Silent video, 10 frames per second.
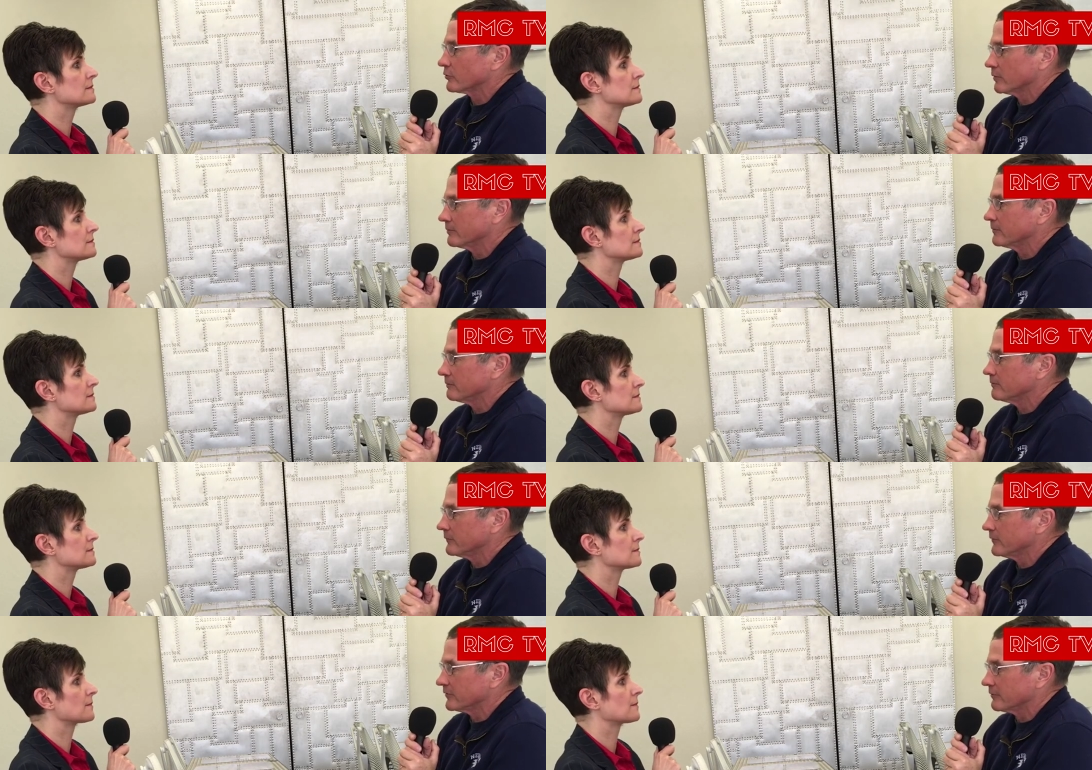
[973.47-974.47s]
Speaker 1: sworn
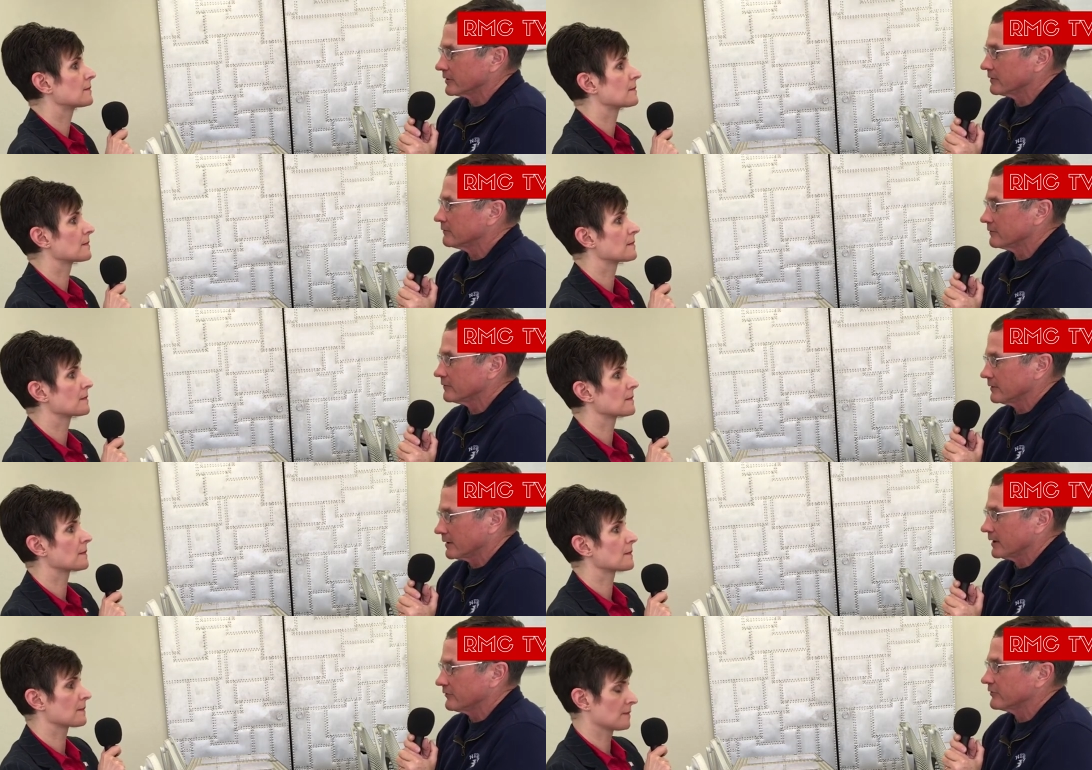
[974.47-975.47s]
civilian
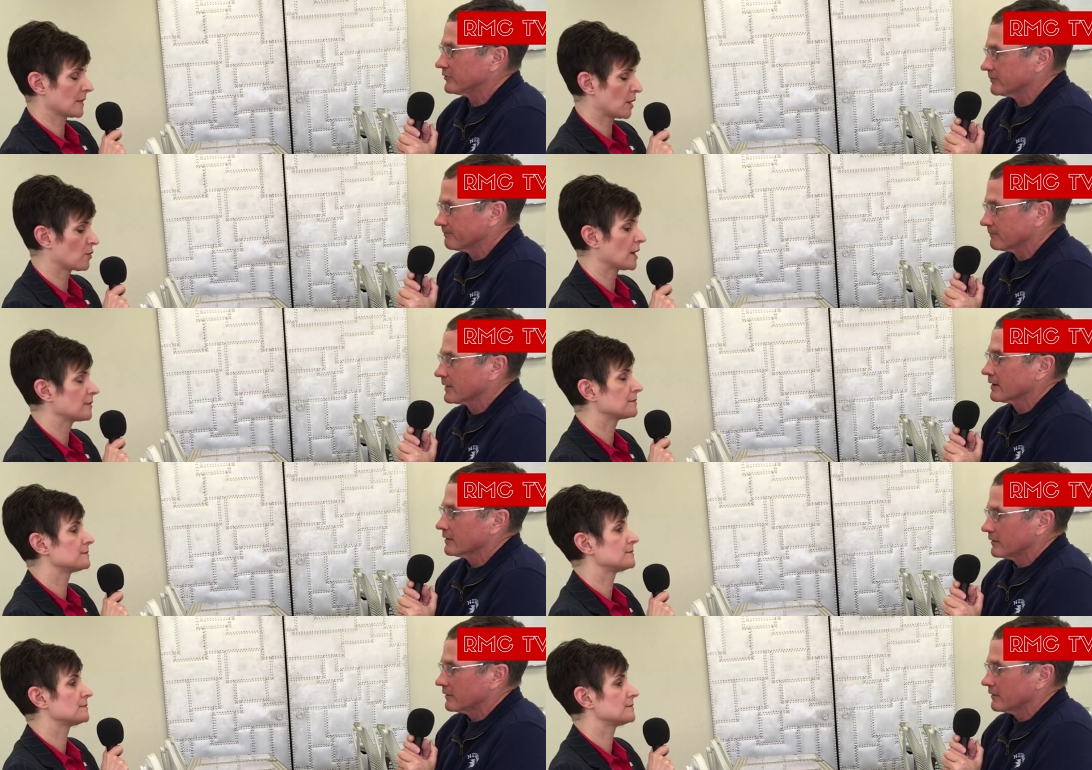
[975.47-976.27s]
agents. Right.